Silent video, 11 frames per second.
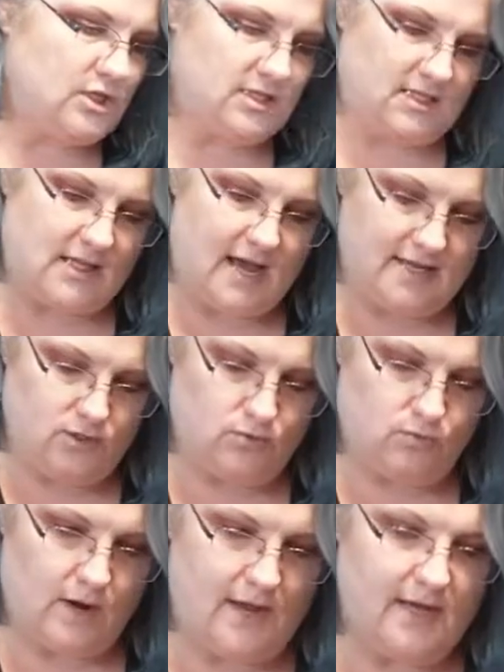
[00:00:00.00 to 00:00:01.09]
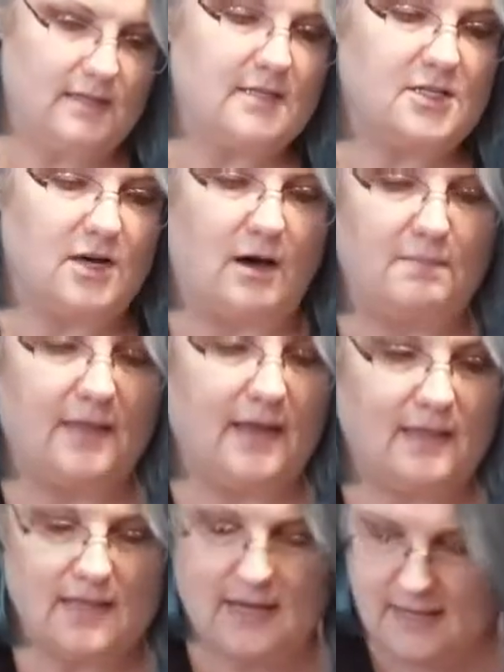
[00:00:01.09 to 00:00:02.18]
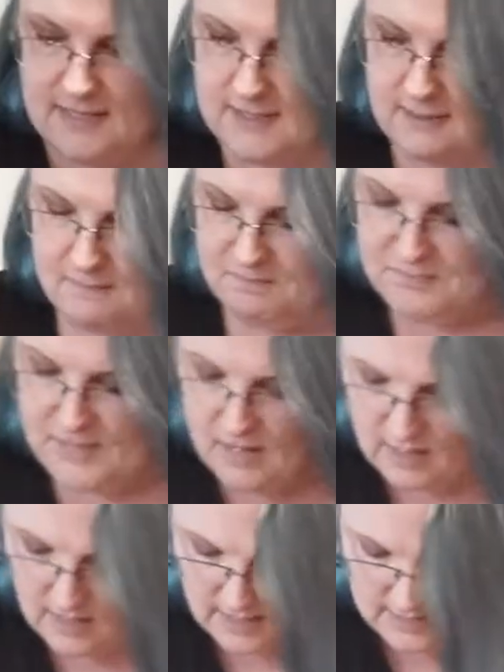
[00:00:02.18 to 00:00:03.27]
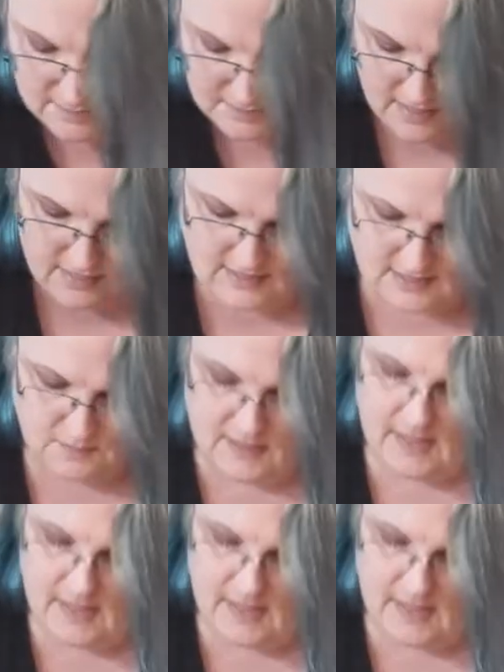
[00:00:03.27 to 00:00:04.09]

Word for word: just slides right in the top like this. Um, this